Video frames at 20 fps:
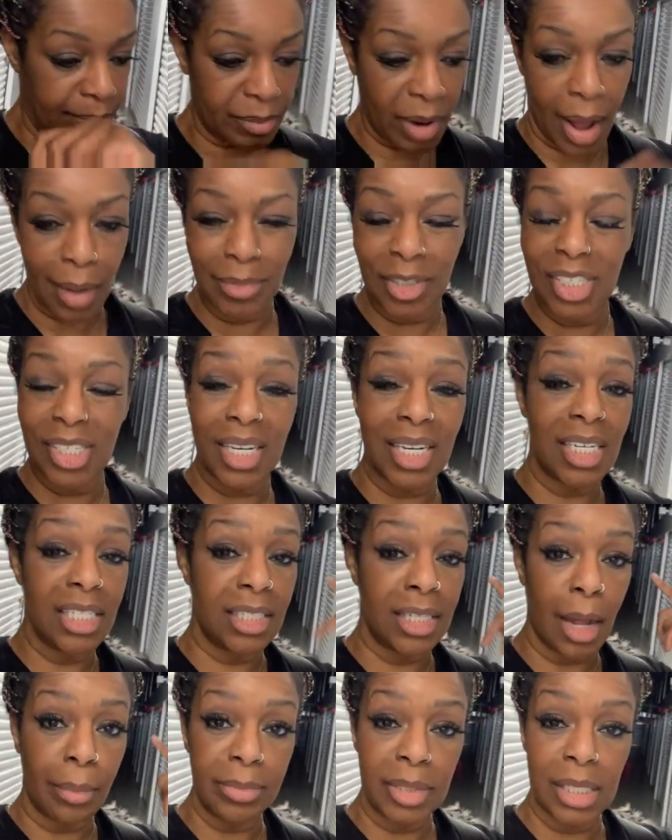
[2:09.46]
I'm just going to
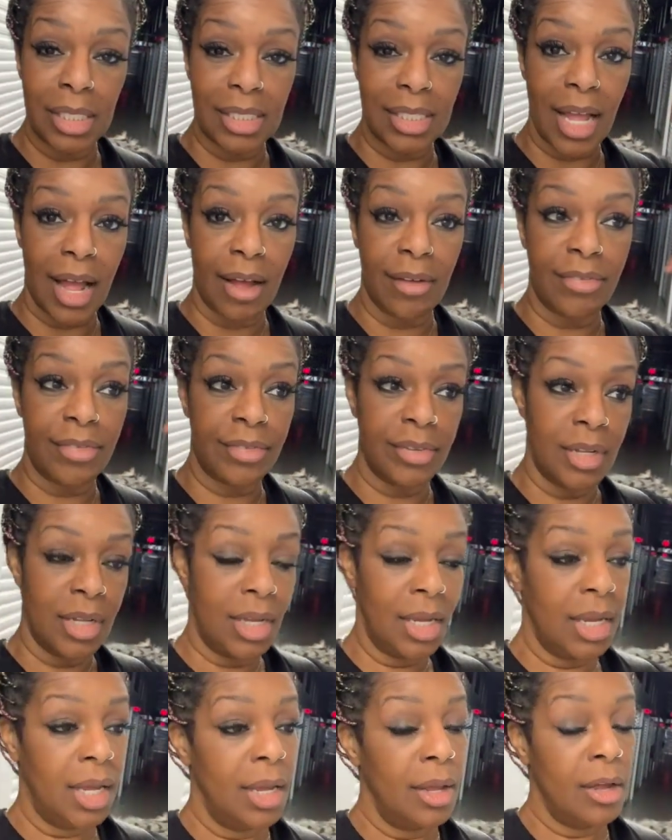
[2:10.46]
dump this stuff,
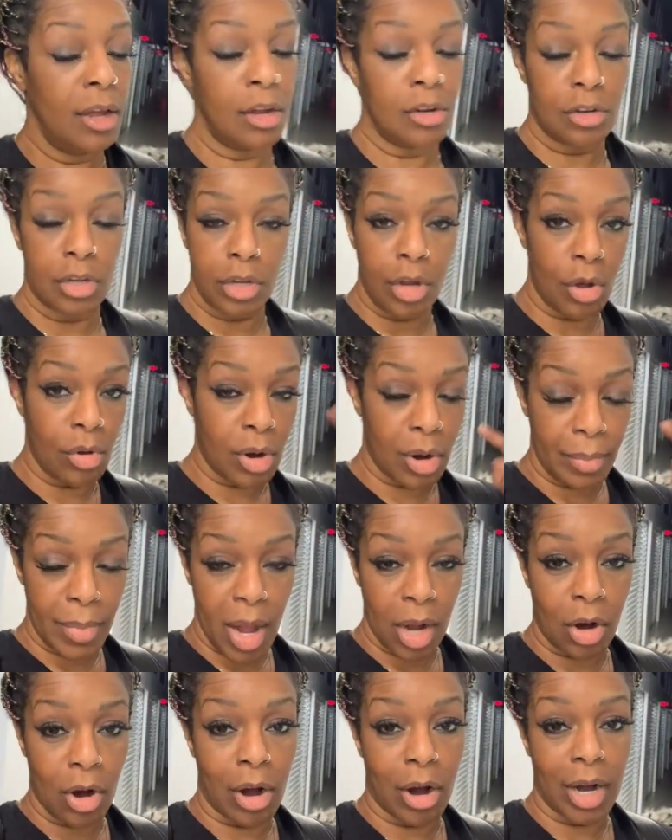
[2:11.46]
load up
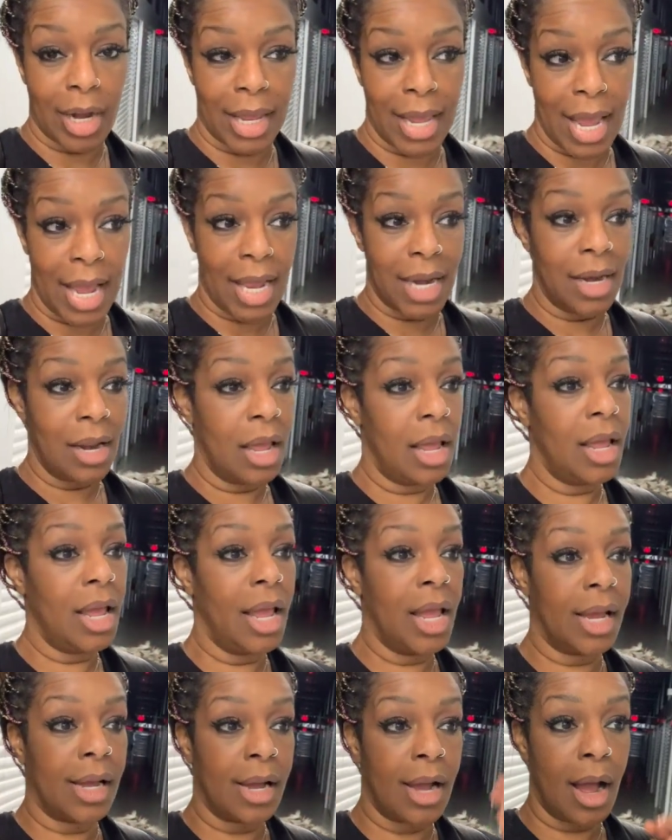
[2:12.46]
my car again,
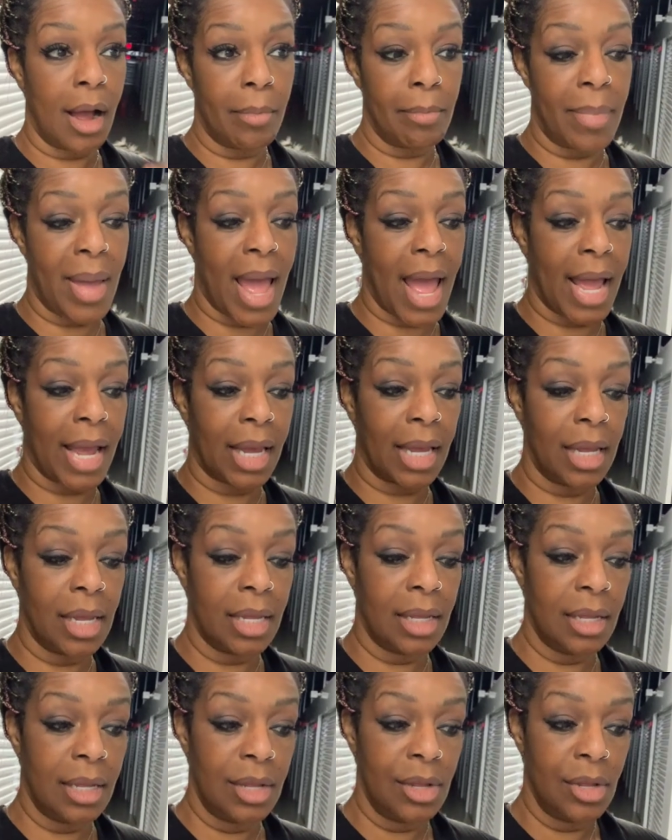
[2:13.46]
and come back.
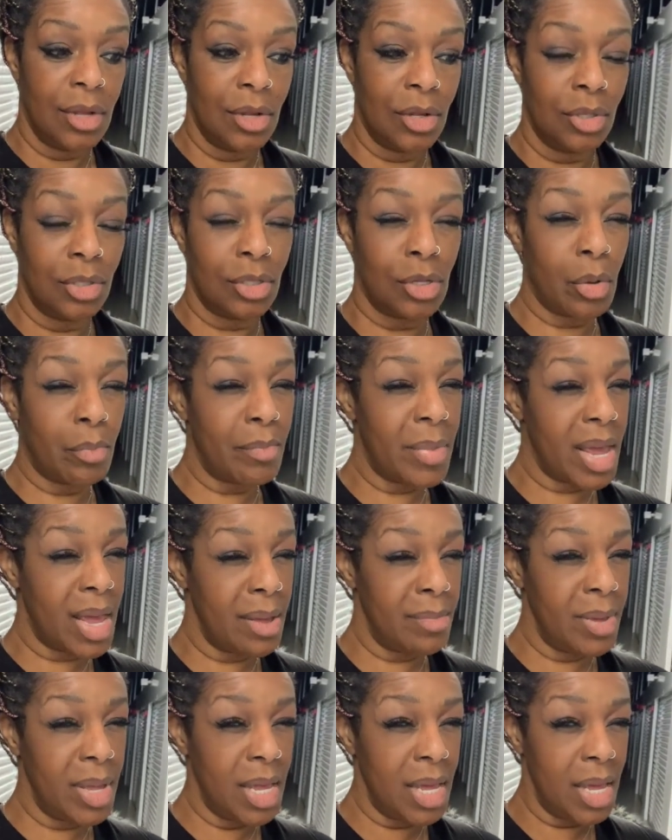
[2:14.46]
So,
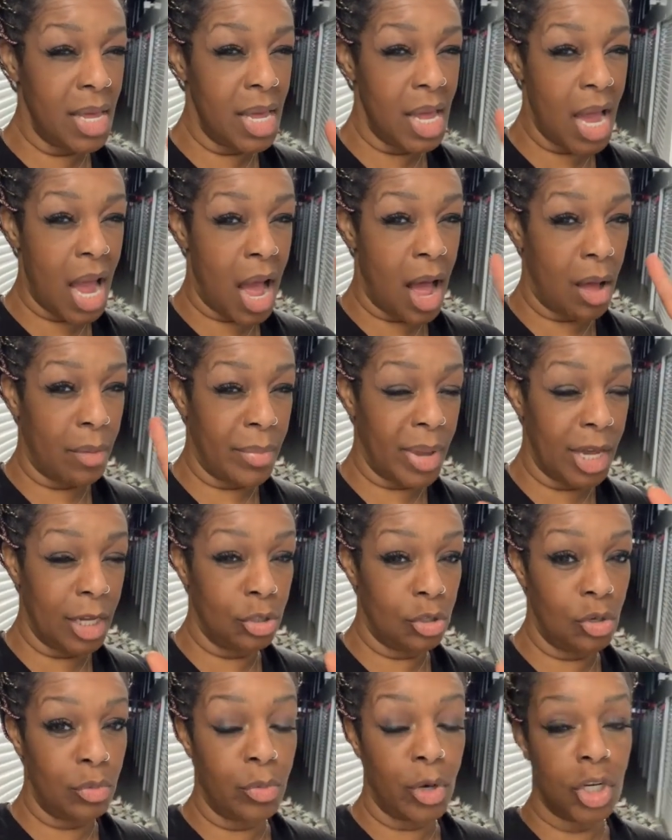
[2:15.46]
maybe I'll make
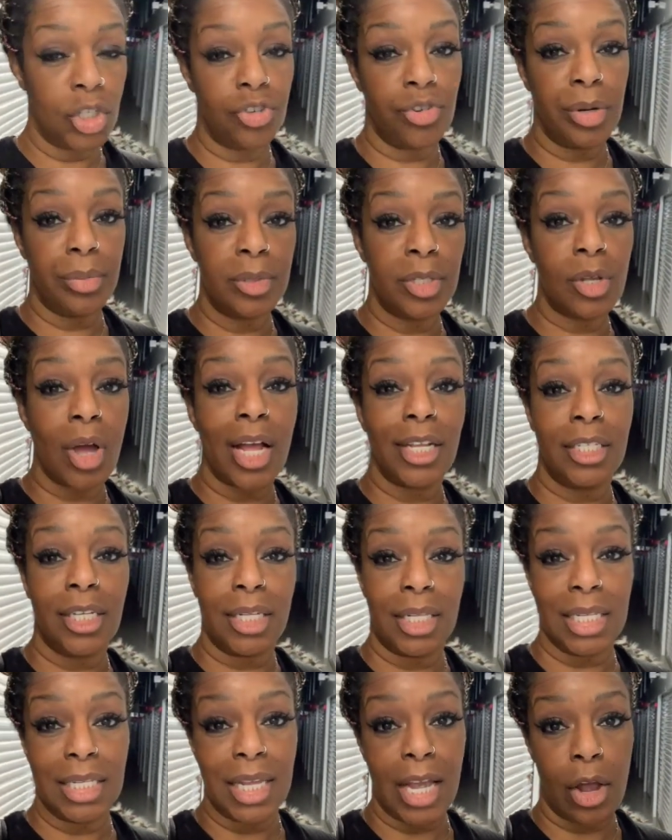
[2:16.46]
two more trips. So, I
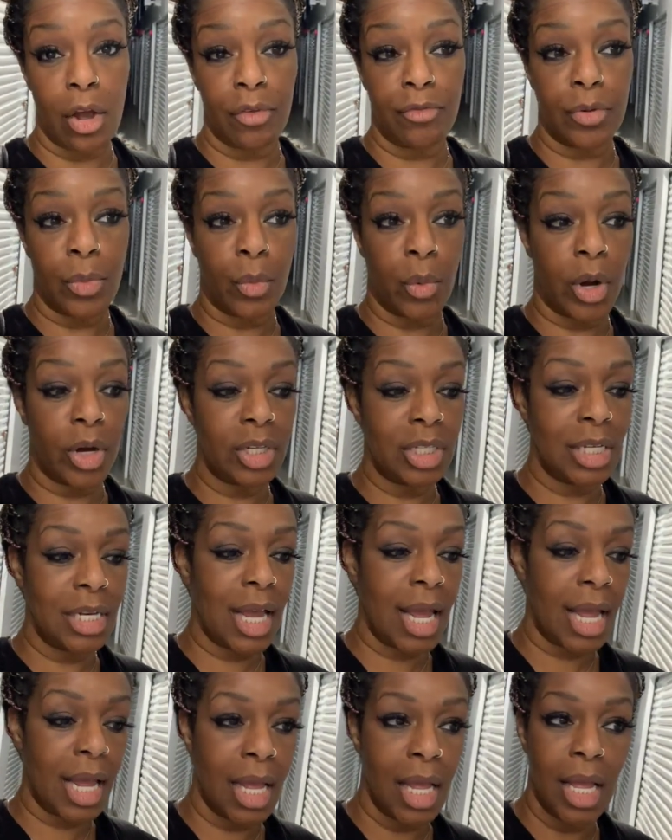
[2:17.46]
took the day off from work
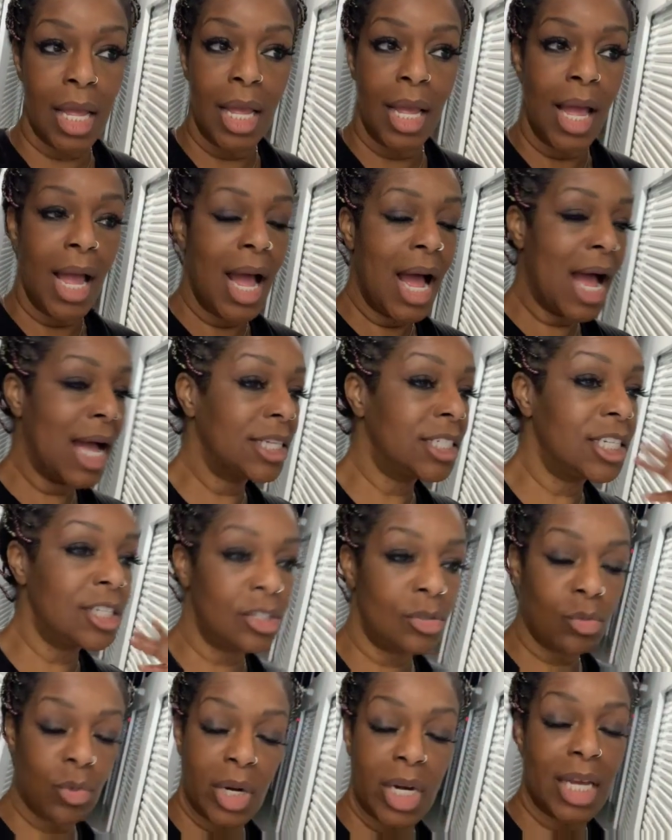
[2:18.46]
today. I
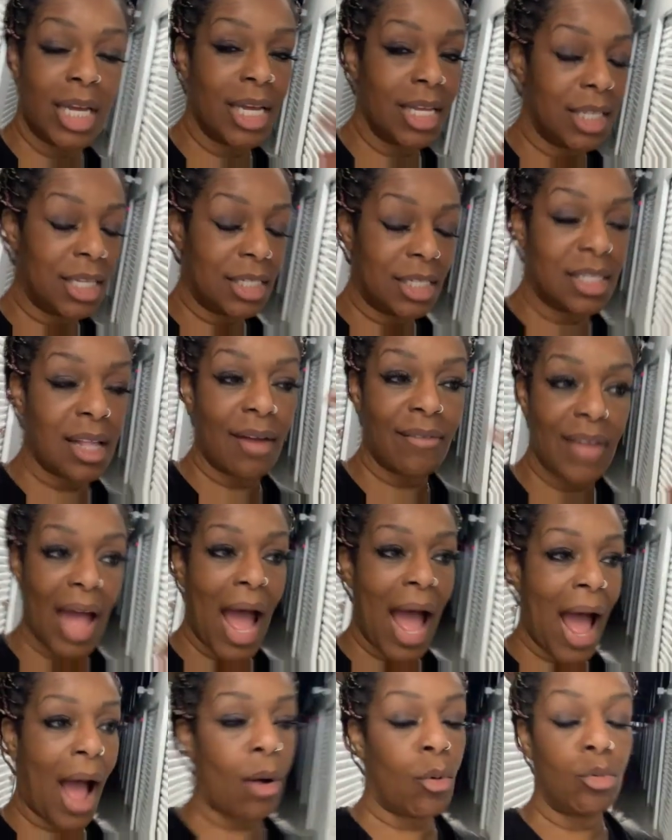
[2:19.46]
just want to get the stuff
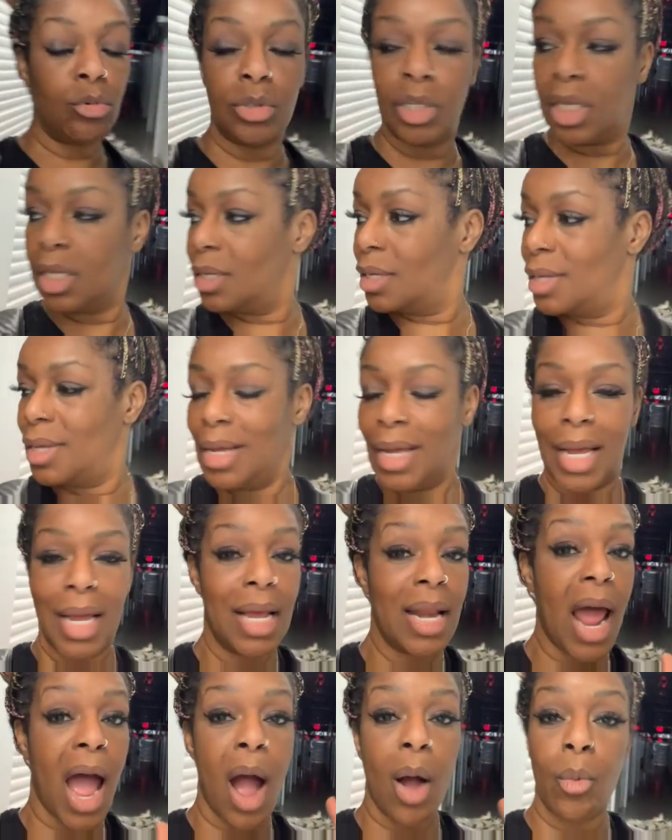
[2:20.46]
out.
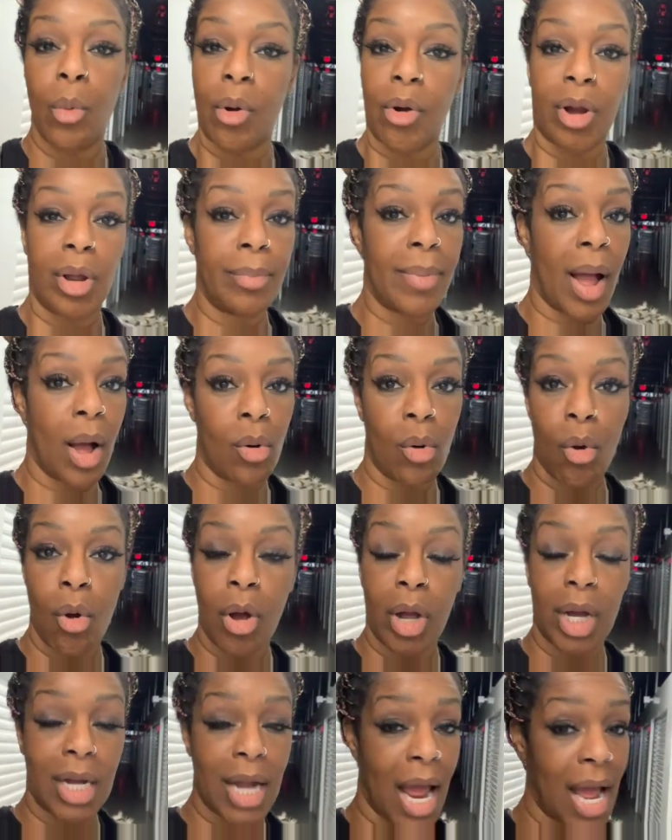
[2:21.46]
And I'll worry about
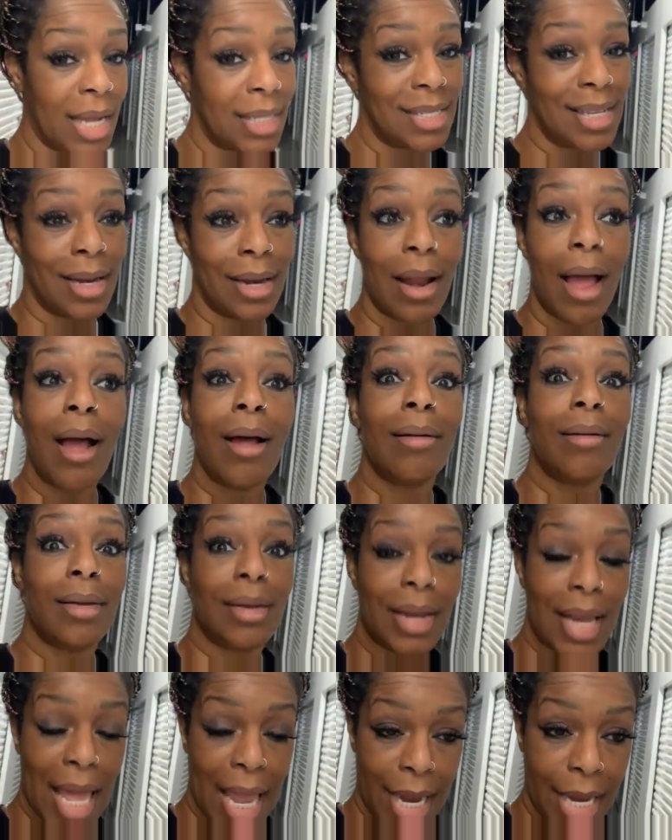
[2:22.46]
organizing
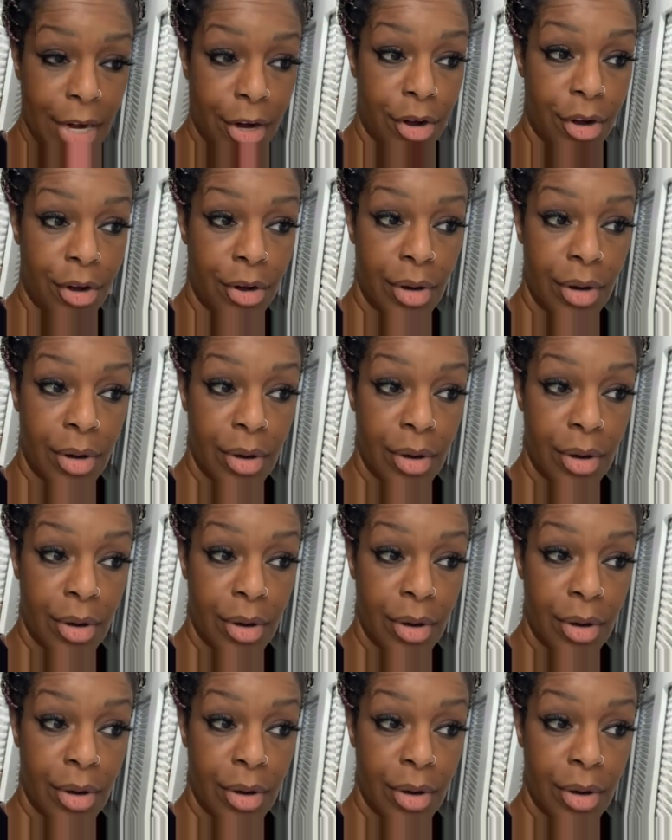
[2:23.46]
later.